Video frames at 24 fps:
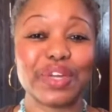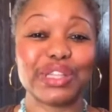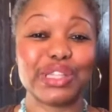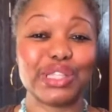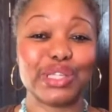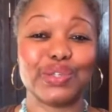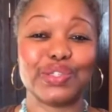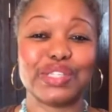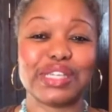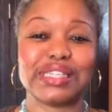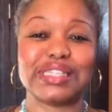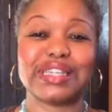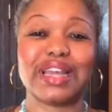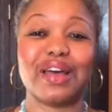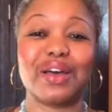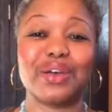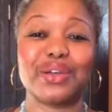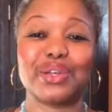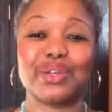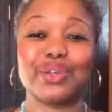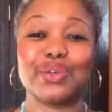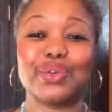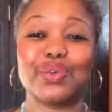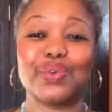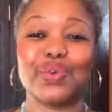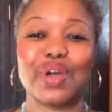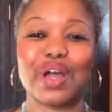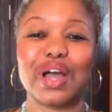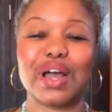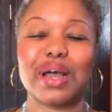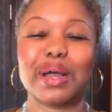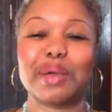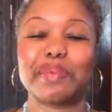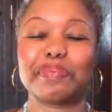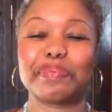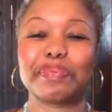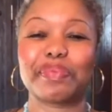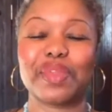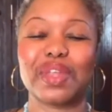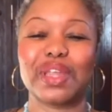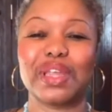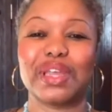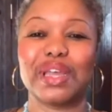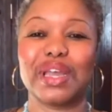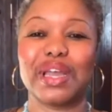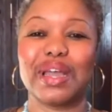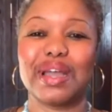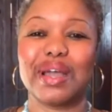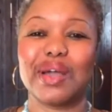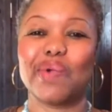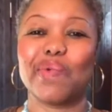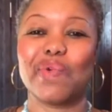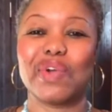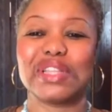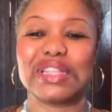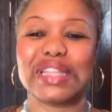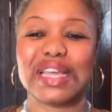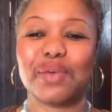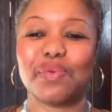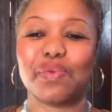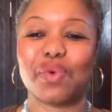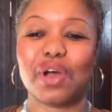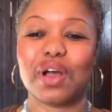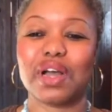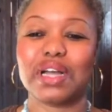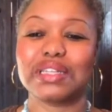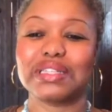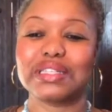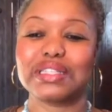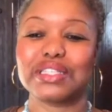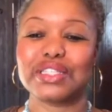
with you to tell you what they want.